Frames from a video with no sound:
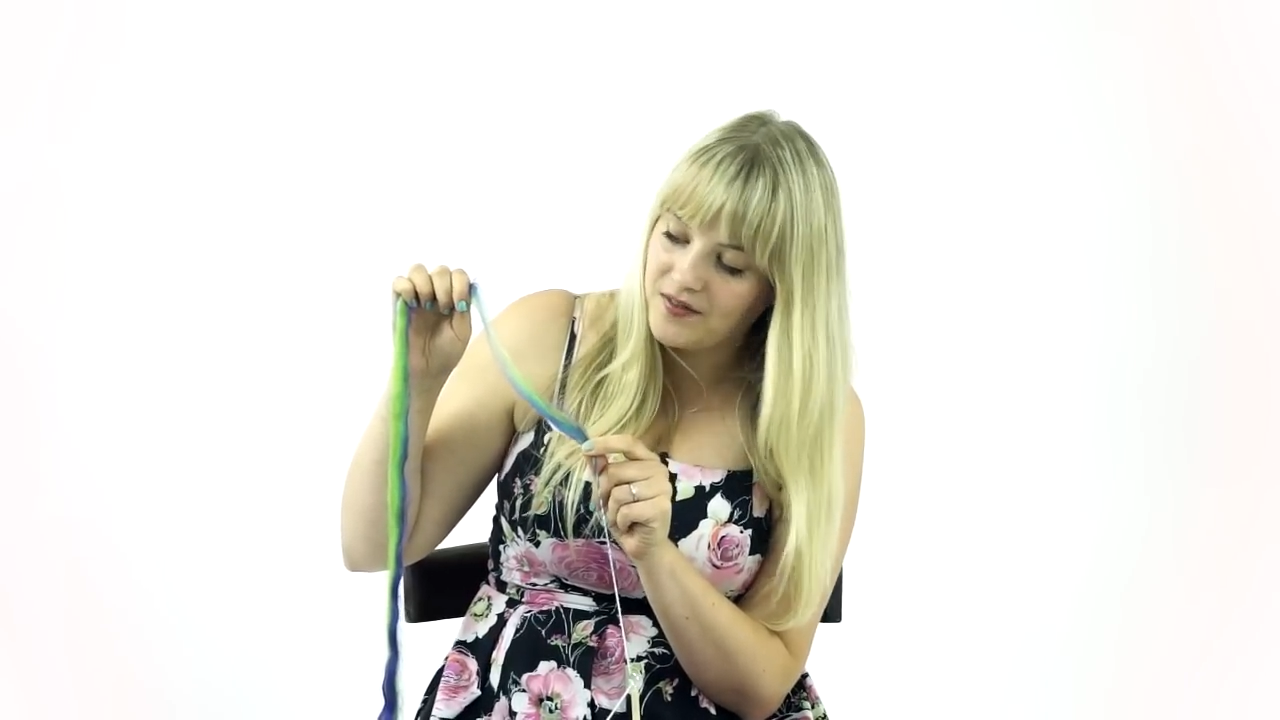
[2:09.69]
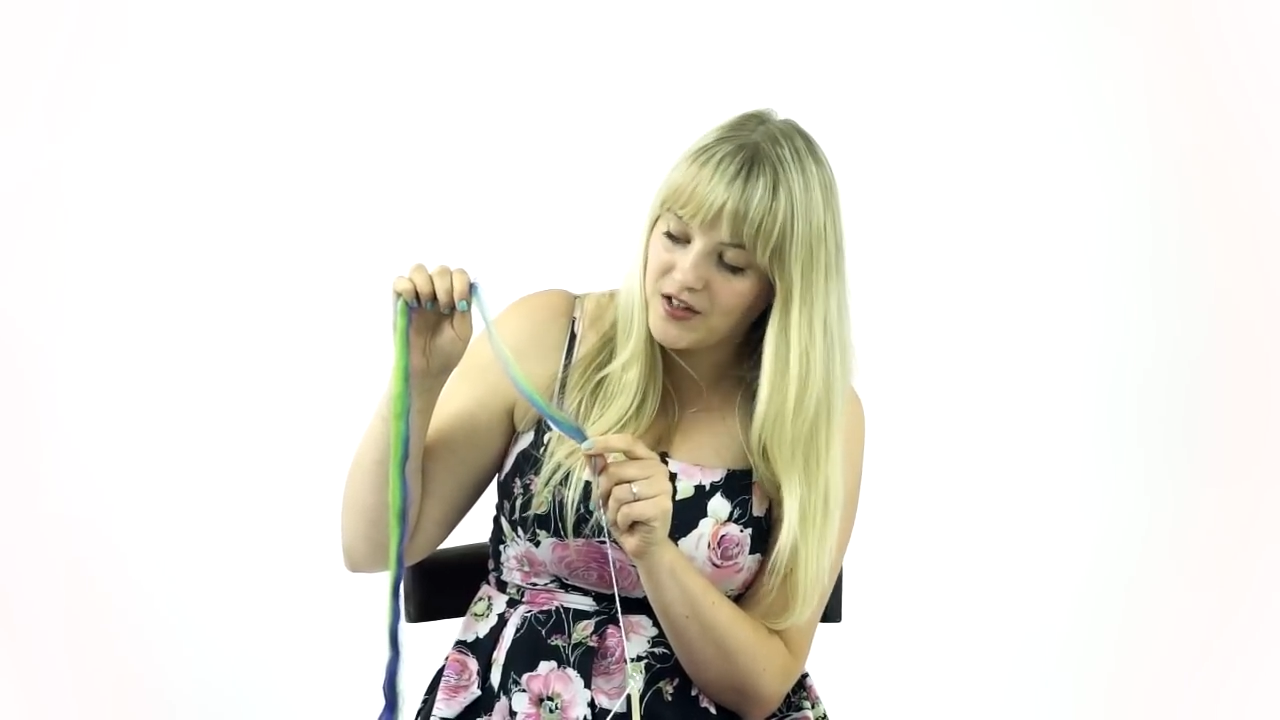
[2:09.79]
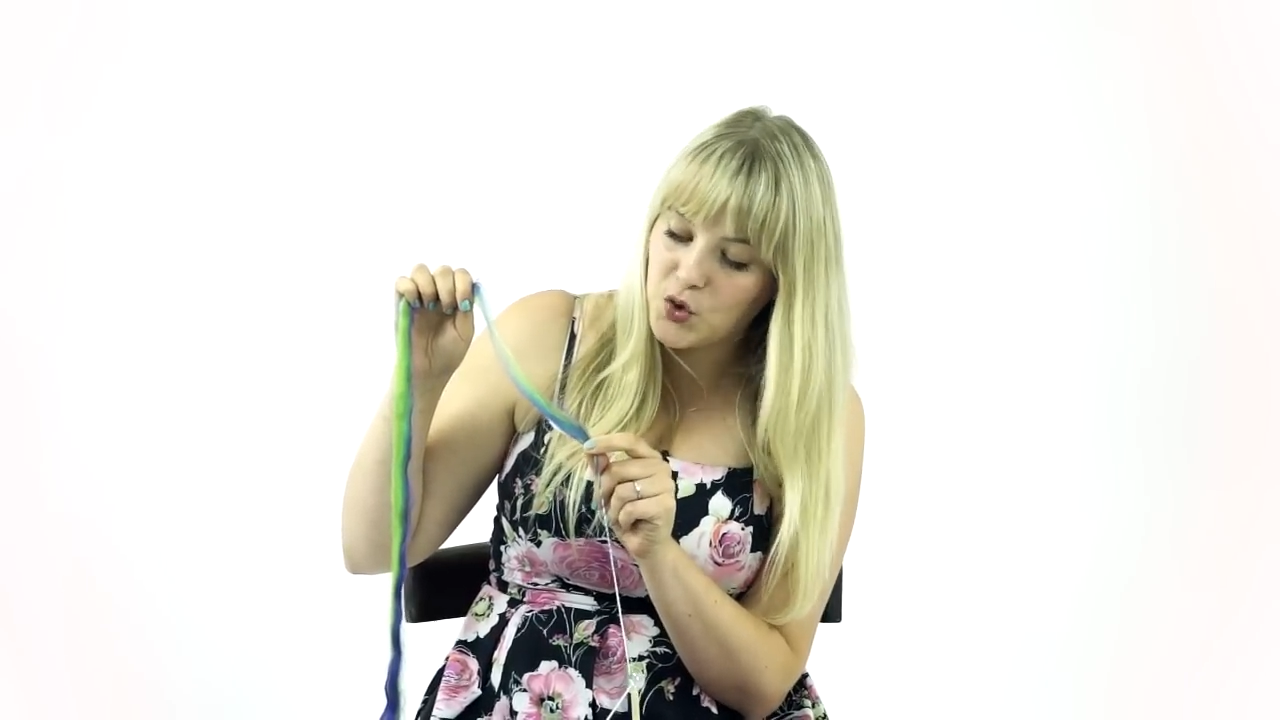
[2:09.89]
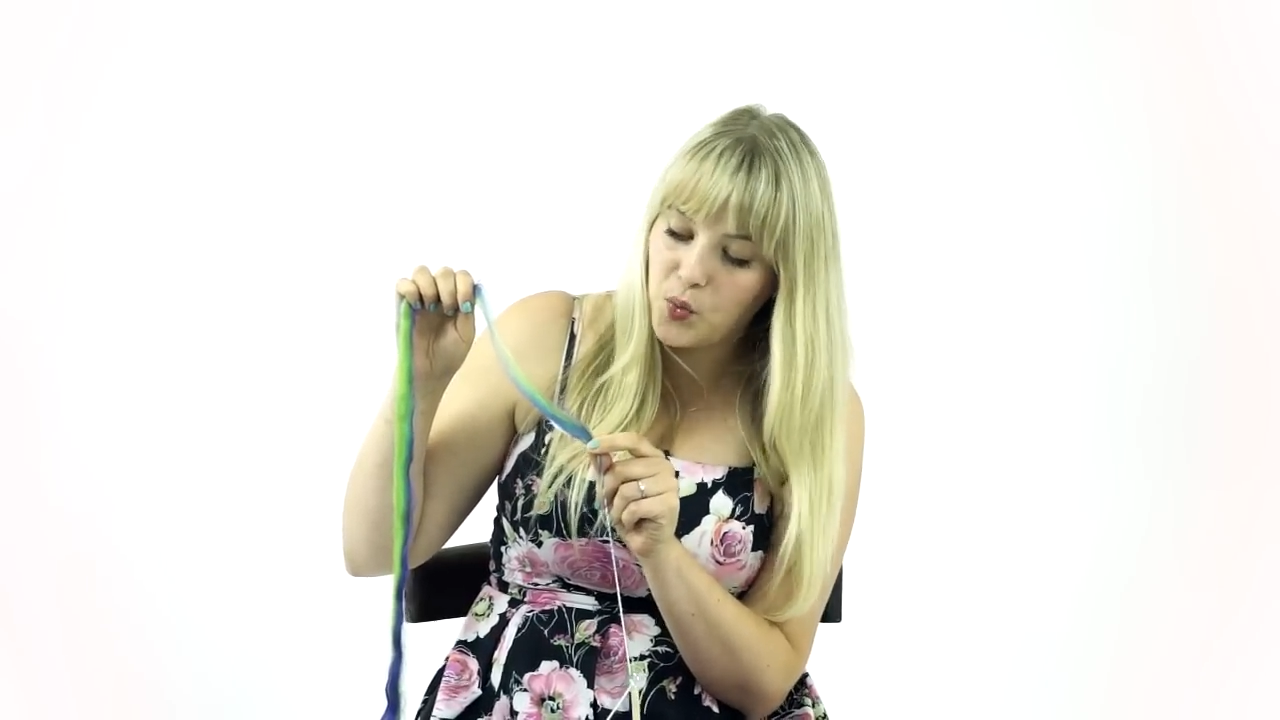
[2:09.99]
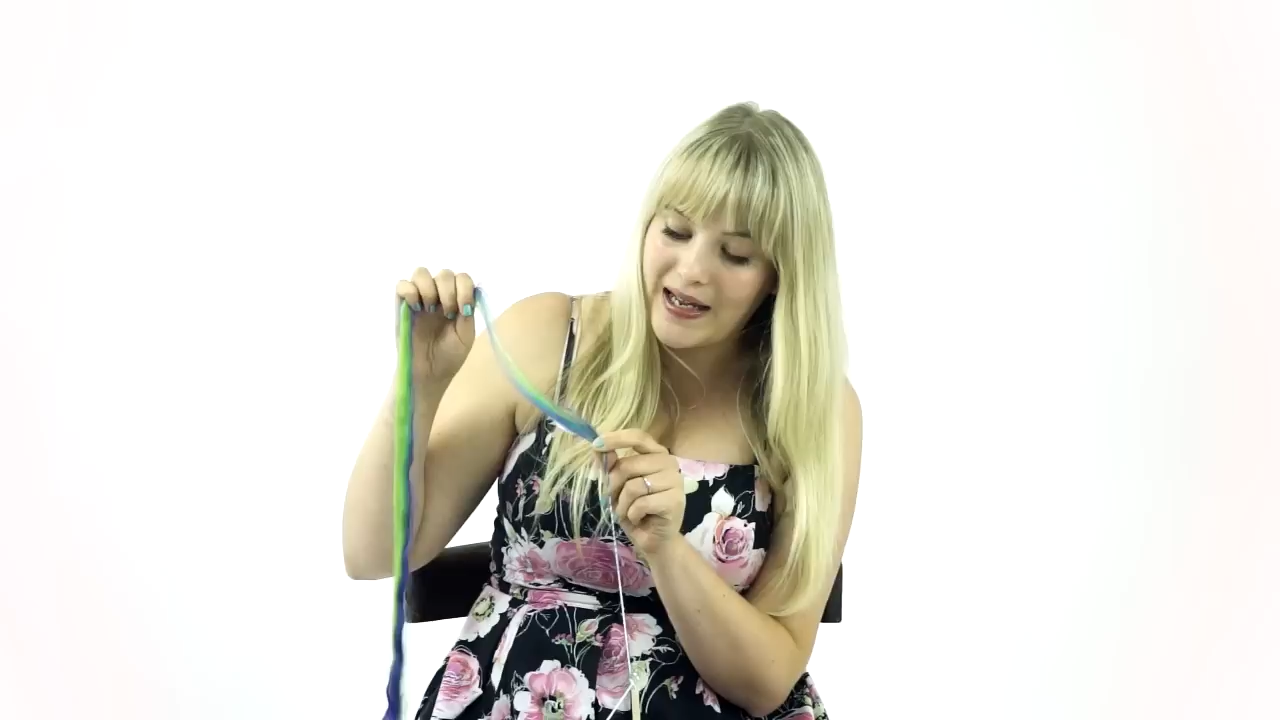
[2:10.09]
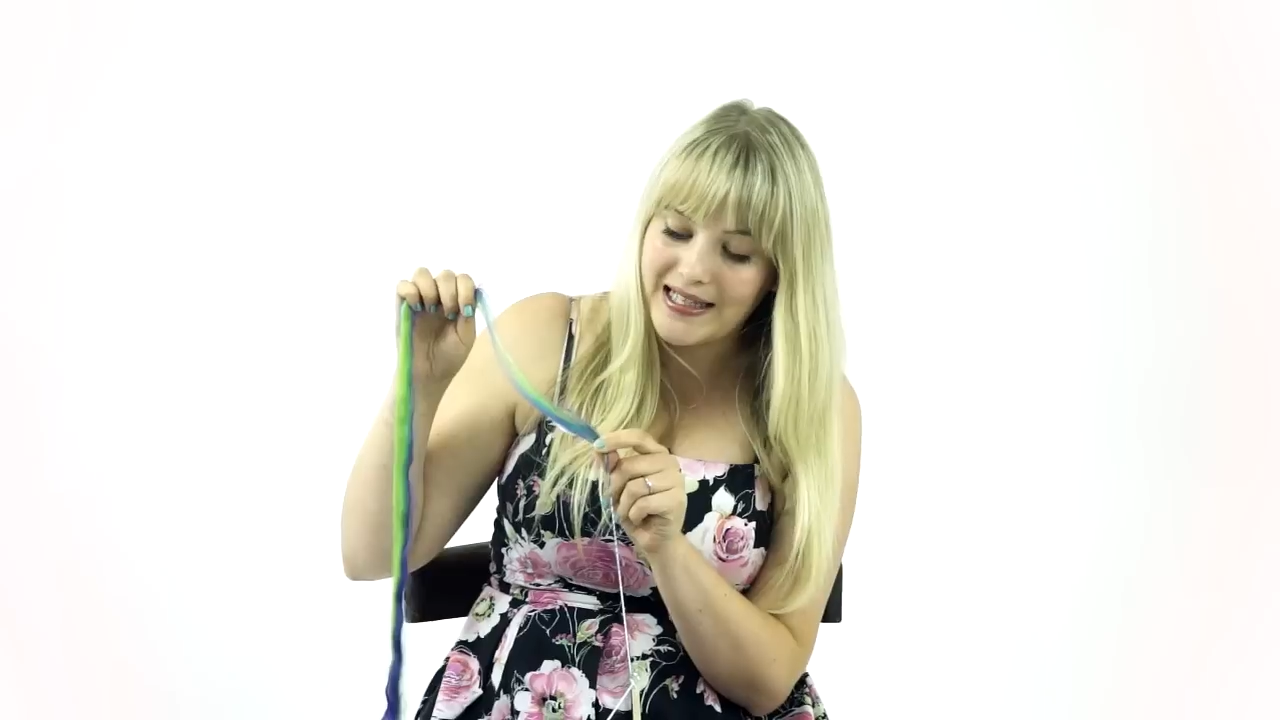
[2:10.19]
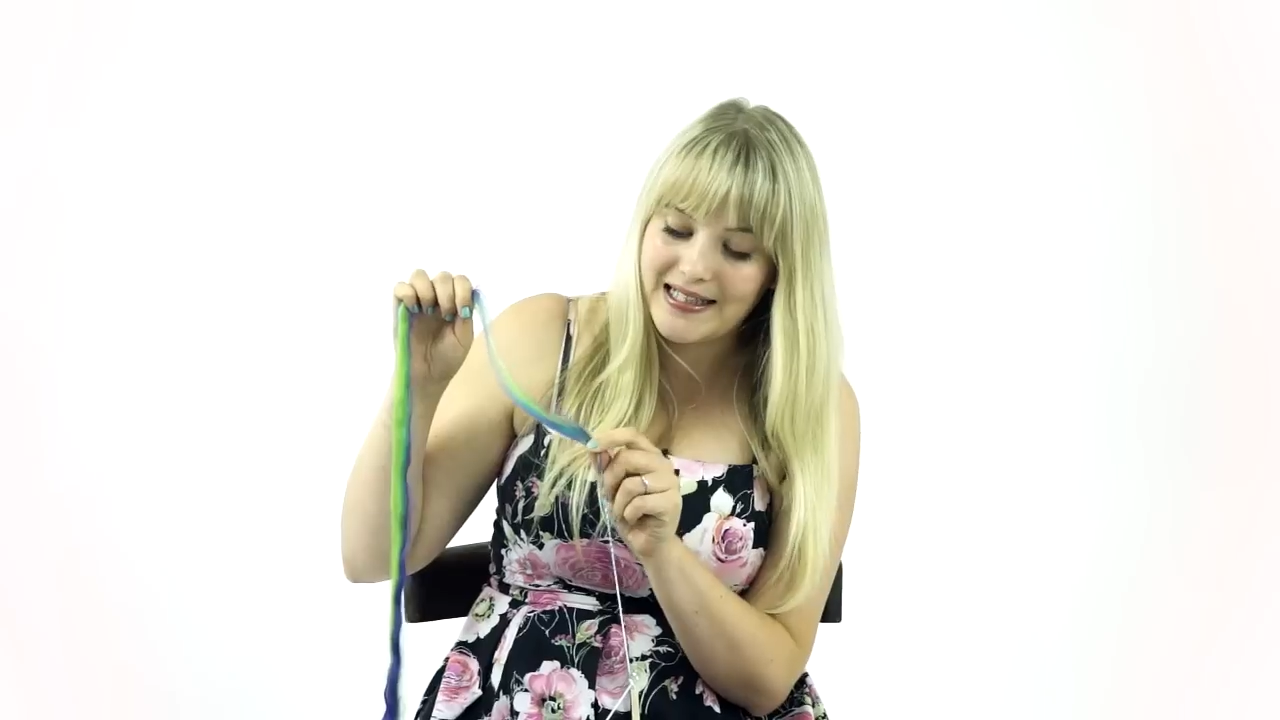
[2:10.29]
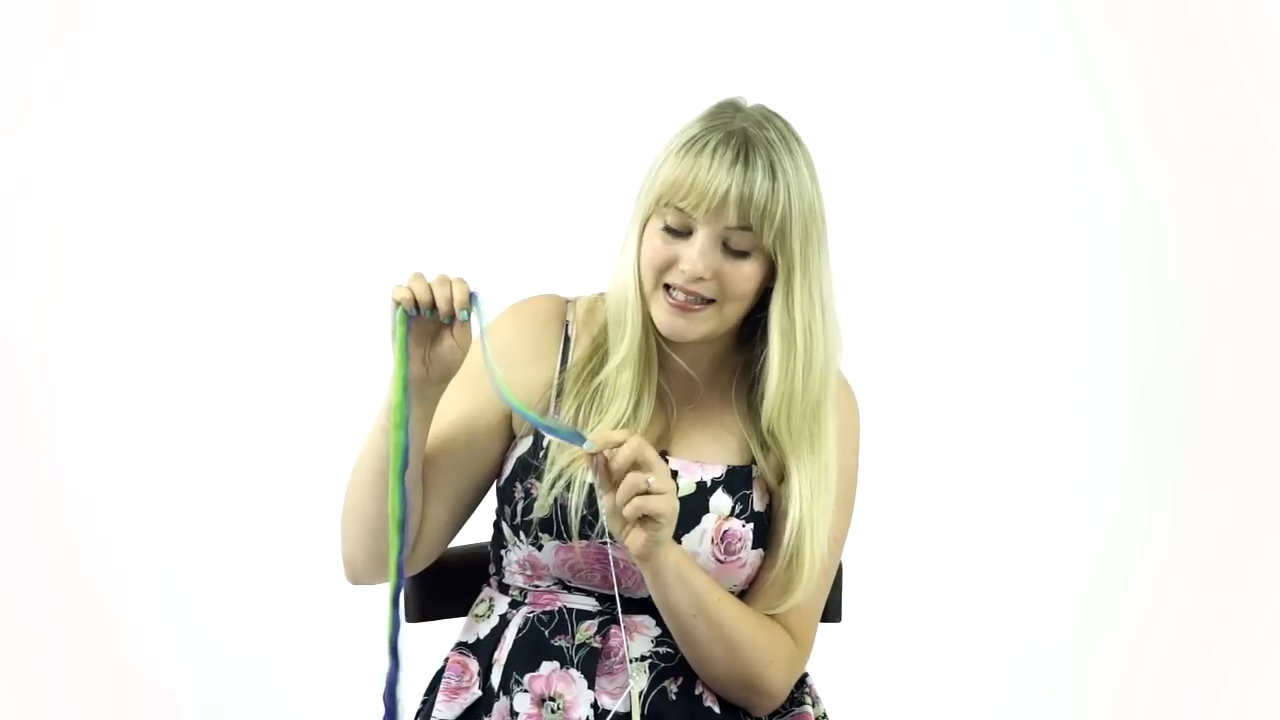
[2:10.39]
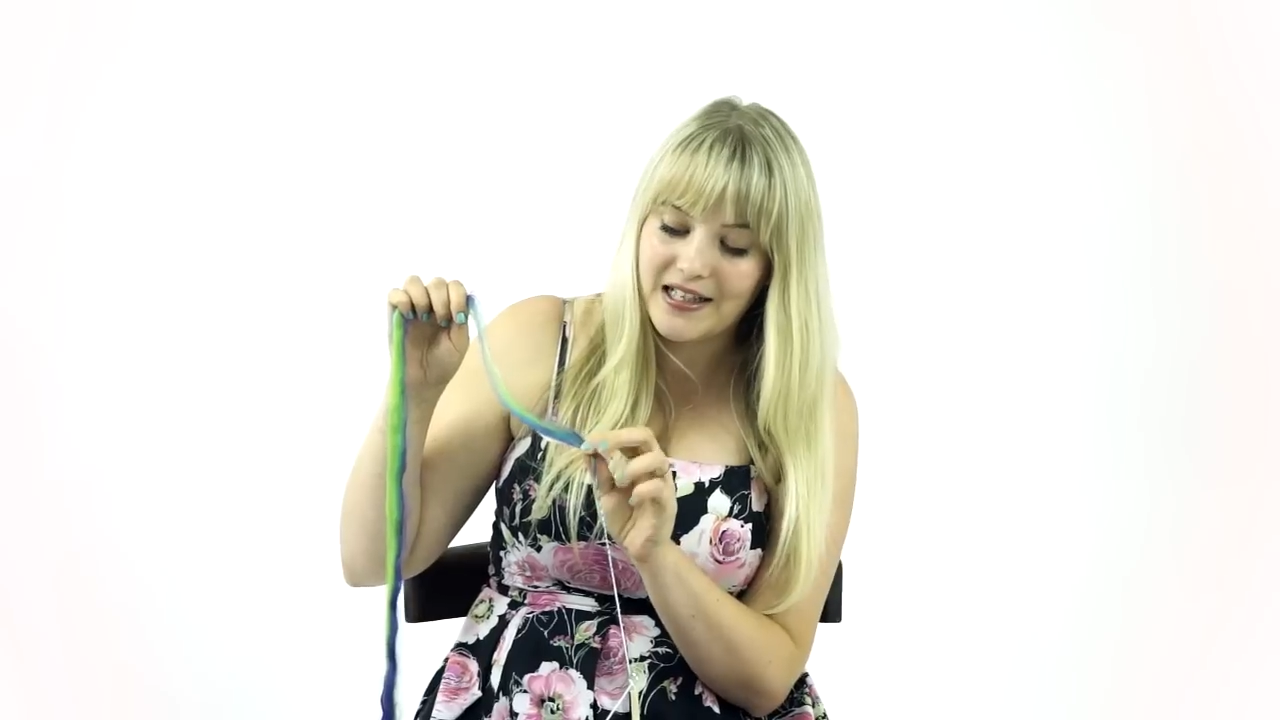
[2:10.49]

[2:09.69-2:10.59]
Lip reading: the twist is